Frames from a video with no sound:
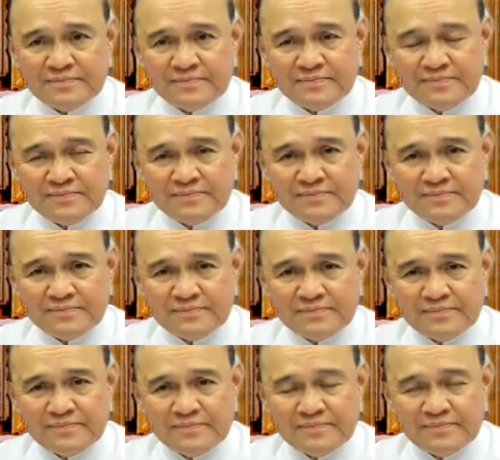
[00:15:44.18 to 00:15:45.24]

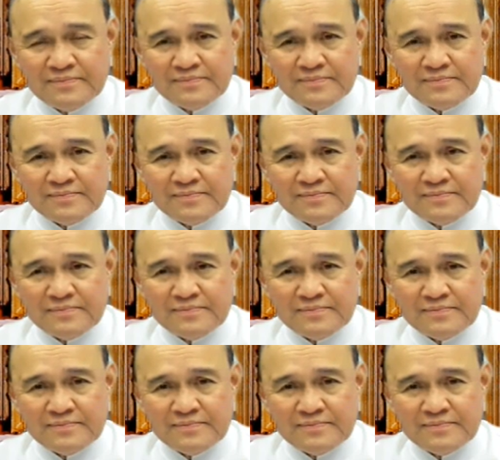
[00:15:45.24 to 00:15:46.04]
[no speech]